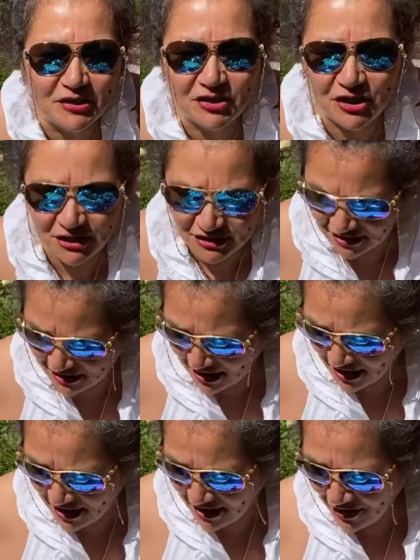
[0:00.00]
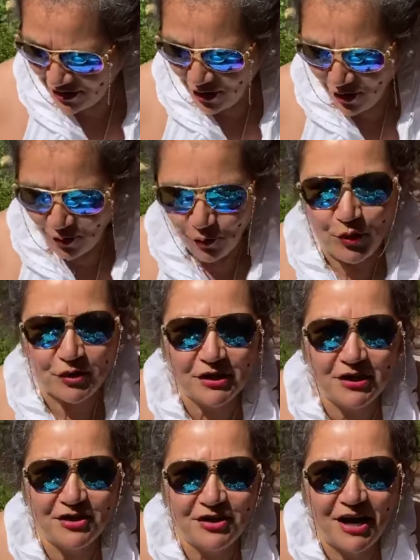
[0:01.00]
We're
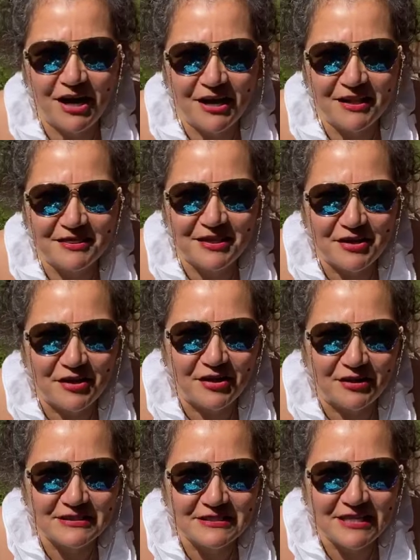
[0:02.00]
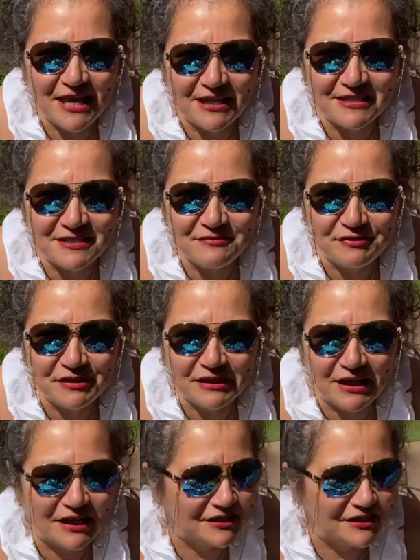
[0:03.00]
here at the Tanti Villa.